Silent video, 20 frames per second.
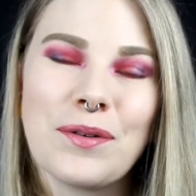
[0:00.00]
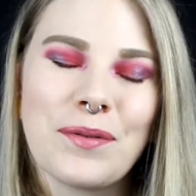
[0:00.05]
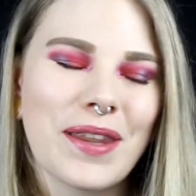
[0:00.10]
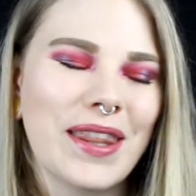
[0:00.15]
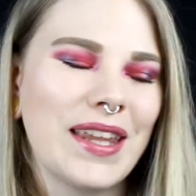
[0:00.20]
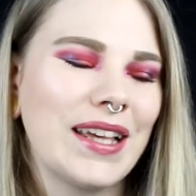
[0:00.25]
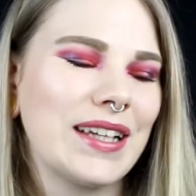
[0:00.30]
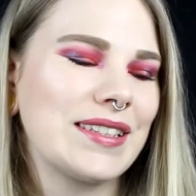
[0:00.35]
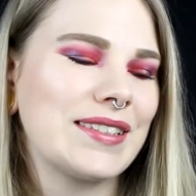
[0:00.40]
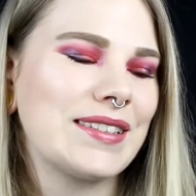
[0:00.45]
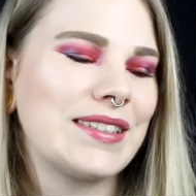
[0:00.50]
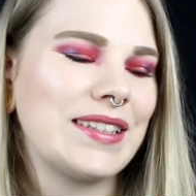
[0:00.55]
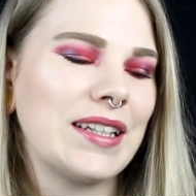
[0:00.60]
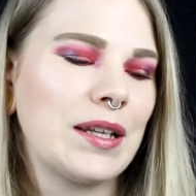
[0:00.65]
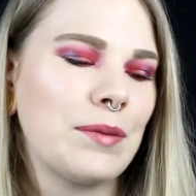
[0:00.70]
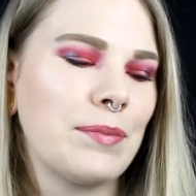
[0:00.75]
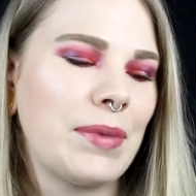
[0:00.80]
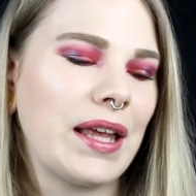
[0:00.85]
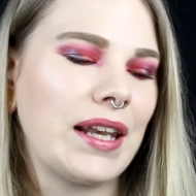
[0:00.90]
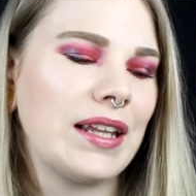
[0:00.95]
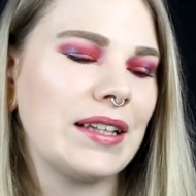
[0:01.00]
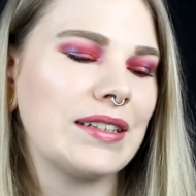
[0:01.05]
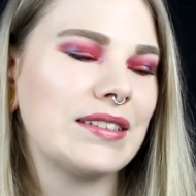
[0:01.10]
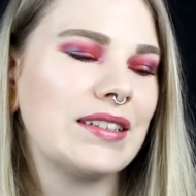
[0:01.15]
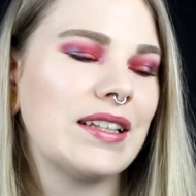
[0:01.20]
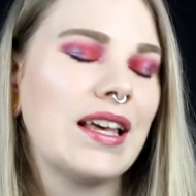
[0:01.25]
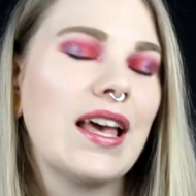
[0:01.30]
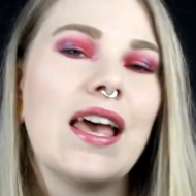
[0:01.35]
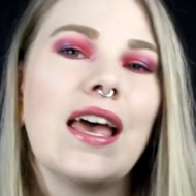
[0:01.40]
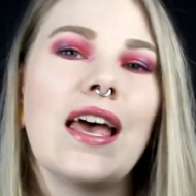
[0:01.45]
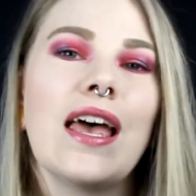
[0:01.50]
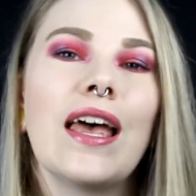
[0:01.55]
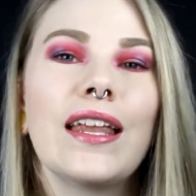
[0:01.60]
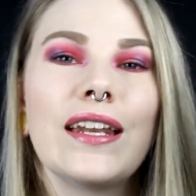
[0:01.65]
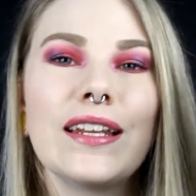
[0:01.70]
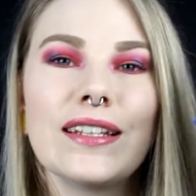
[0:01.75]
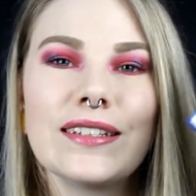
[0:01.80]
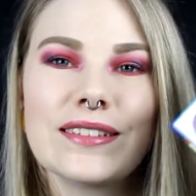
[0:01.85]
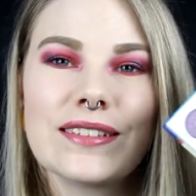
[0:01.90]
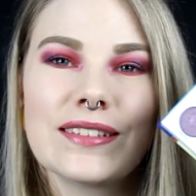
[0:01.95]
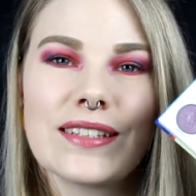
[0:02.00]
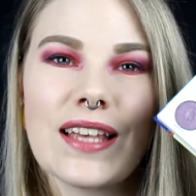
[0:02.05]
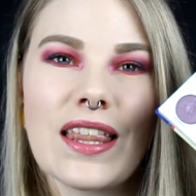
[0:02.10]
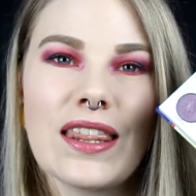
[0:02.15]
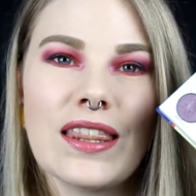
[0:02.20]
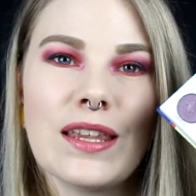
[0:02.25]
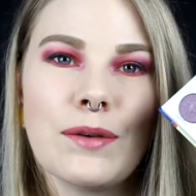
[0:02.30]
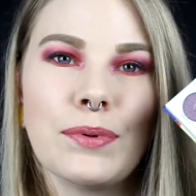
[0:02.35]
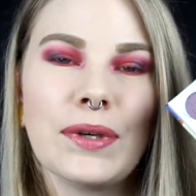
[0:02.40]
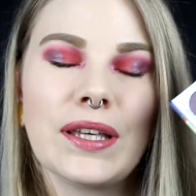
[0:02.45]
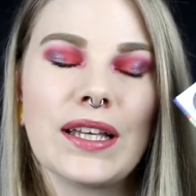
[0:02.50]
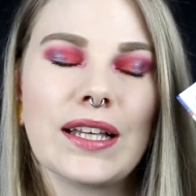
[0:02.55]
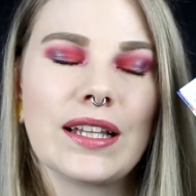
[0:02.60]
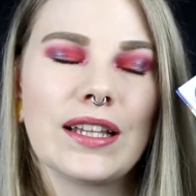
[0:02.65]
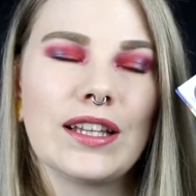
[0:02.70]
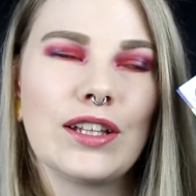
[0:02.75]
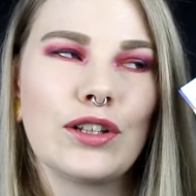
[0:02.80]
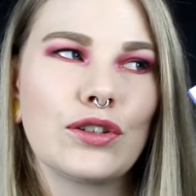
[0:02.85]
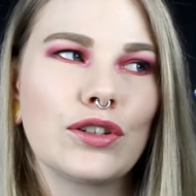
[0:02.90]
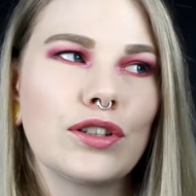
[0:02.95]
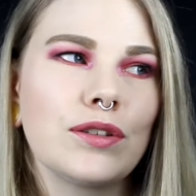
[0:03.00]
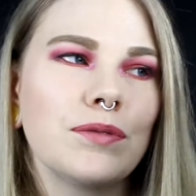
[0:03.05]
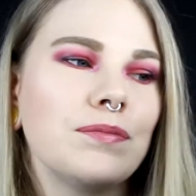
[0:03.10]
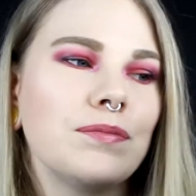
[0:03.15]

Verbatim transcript: with the Hasina palette and it's the pink look